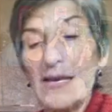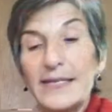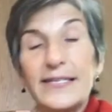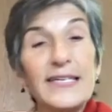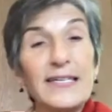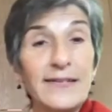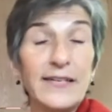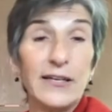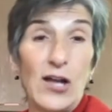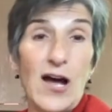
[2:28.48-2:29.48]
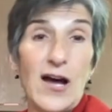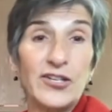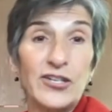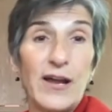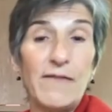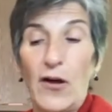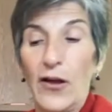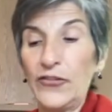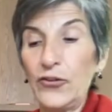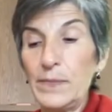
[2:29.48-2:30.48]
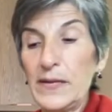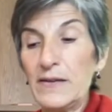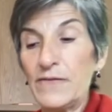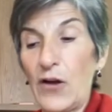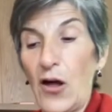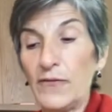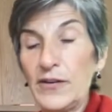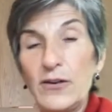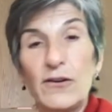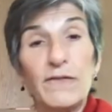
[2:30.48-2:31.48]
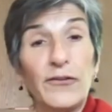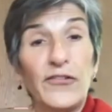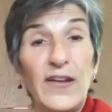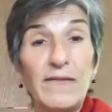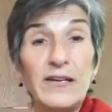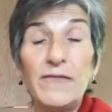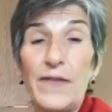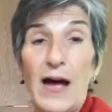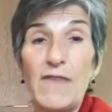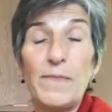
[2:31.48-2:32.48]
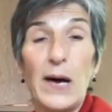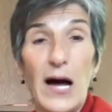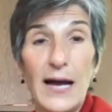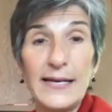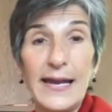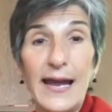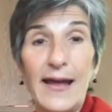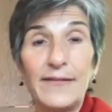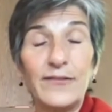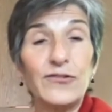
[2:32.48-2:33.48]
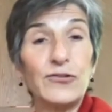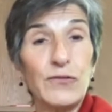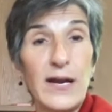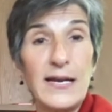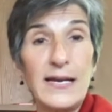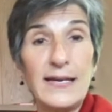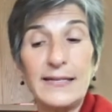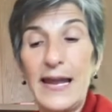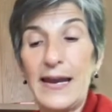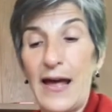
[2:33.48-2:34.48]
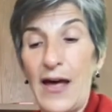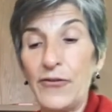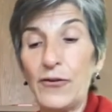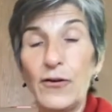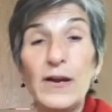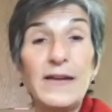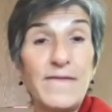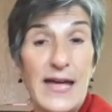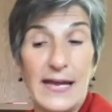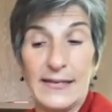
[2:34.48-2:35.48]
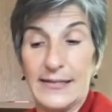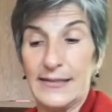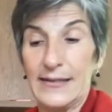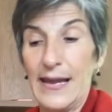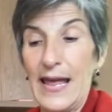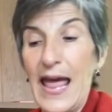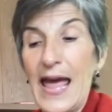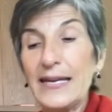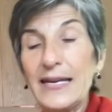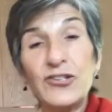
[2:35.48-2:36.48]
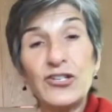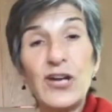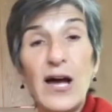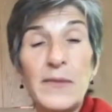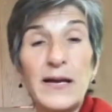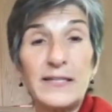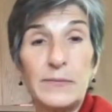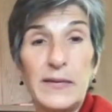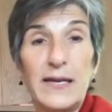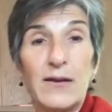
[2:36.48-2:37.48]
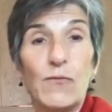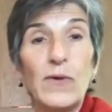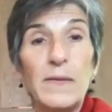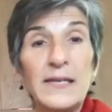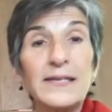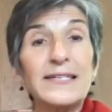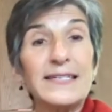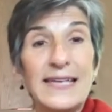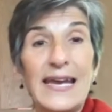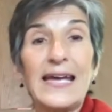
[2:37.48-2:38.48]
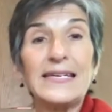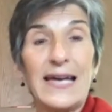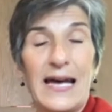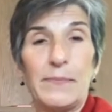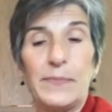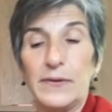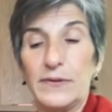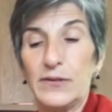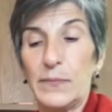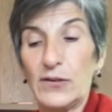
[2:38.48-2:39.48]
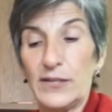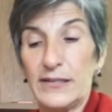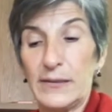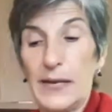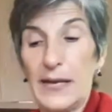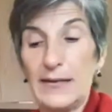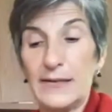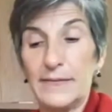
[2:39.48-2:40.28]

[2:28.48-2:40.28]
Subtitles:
Since the launch, I've also been involved in over 75 podcasts, trainings, and other events. And each time I speak, women stand up to participate.